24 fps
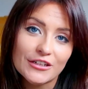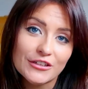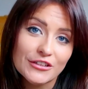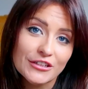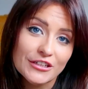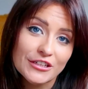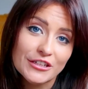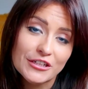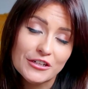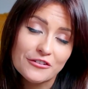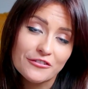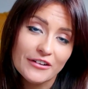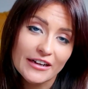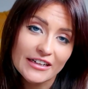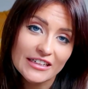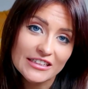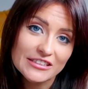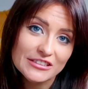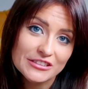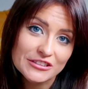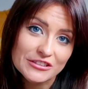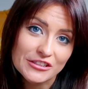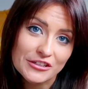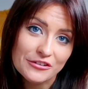Another great
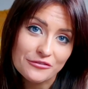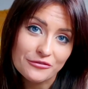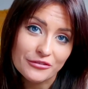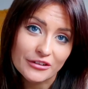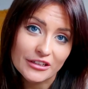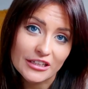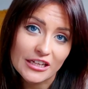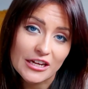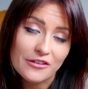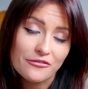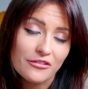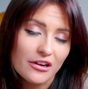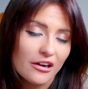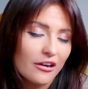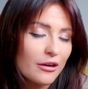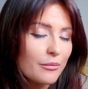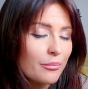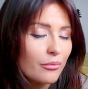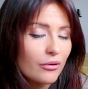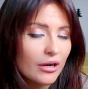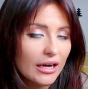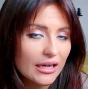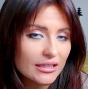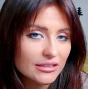little stocking filler, a
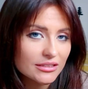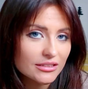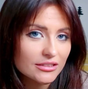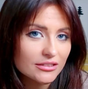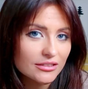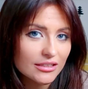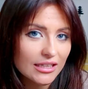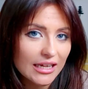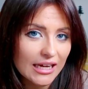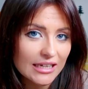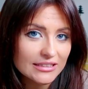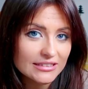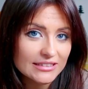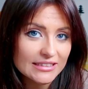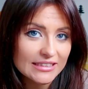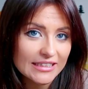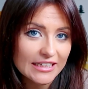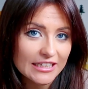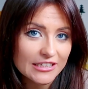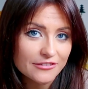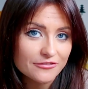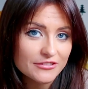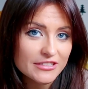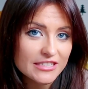very practical handy
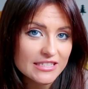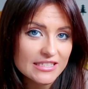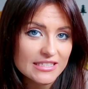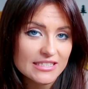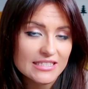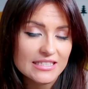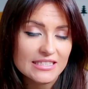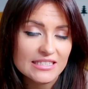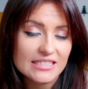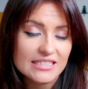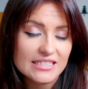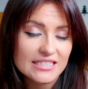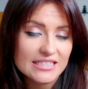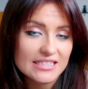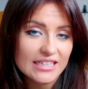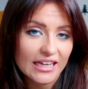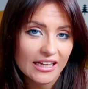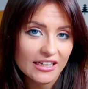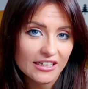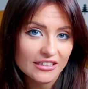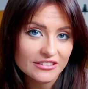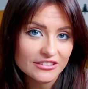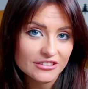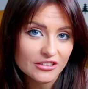gift, is this
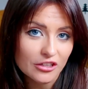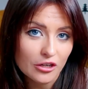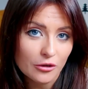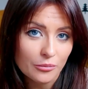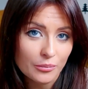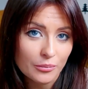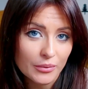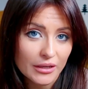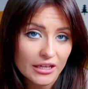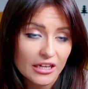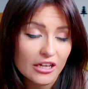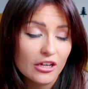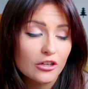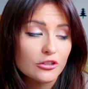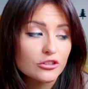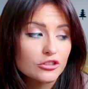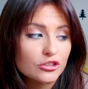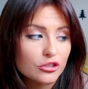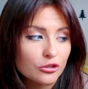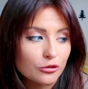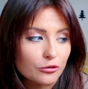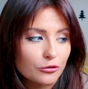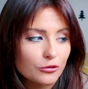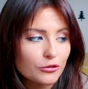telescopic
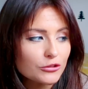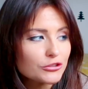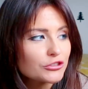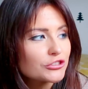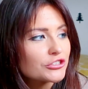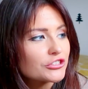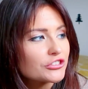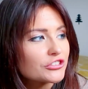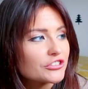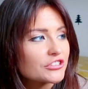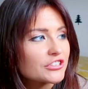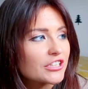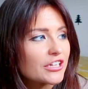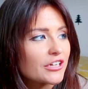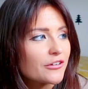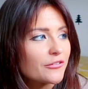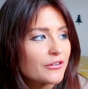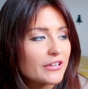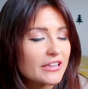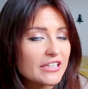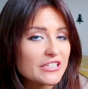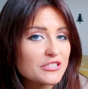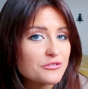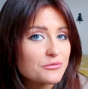torch.
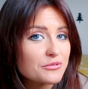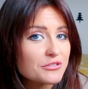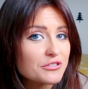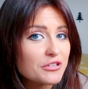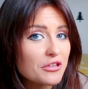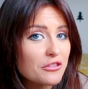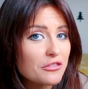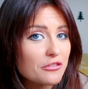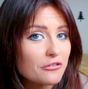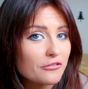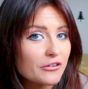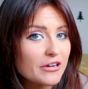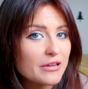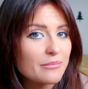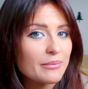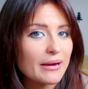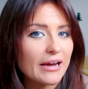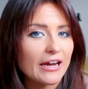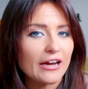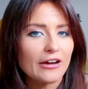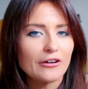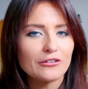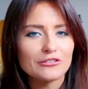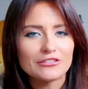So this was
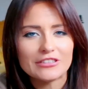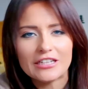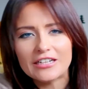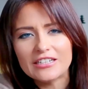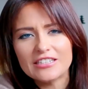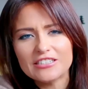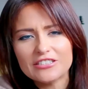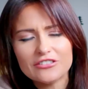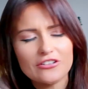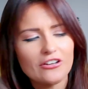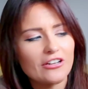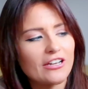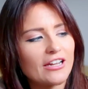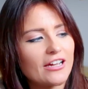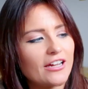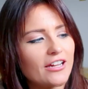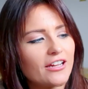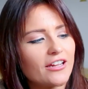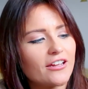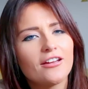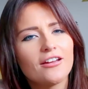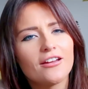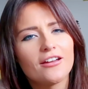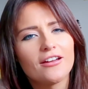£3 and it's got
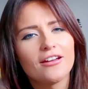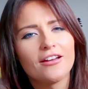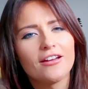like,